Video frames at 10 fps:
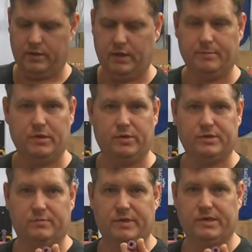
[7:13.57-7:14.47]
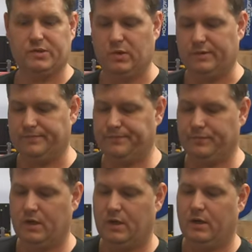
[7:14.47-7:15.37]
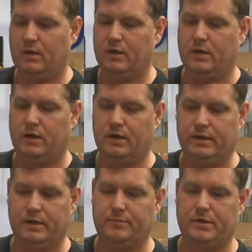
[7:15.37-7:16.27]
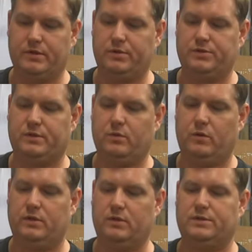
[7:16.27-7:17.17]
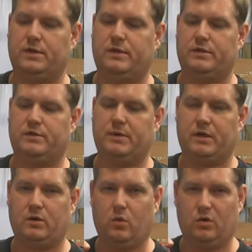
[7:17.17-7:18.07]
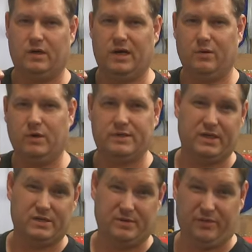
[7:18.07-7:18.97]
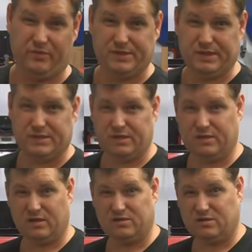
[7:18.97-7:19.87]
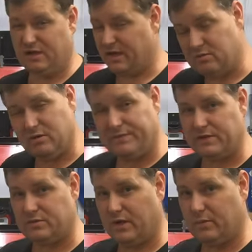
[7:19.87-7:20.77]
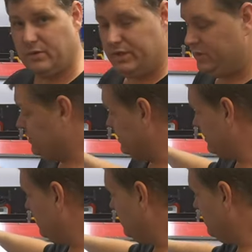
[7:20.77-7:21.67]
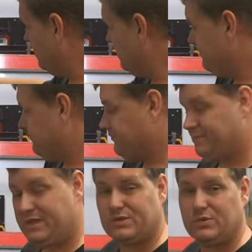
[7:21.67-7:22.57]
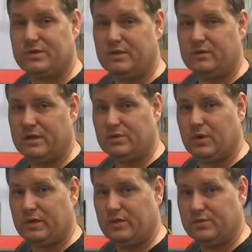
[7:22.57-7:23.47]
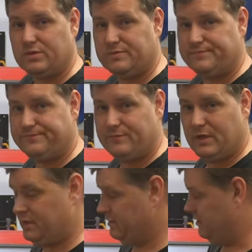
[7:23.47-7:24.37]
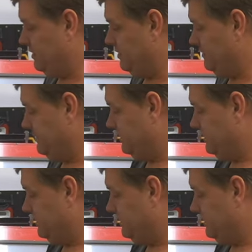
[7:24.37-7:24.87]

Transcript: And I'm not using the biggest one. Uh, and I'm not using the one that looks like it's about a quarter. I want to say it's about a 3 16 nozzle. I don't know if that's the right one to use that's what's in there. That's what I use. And uh,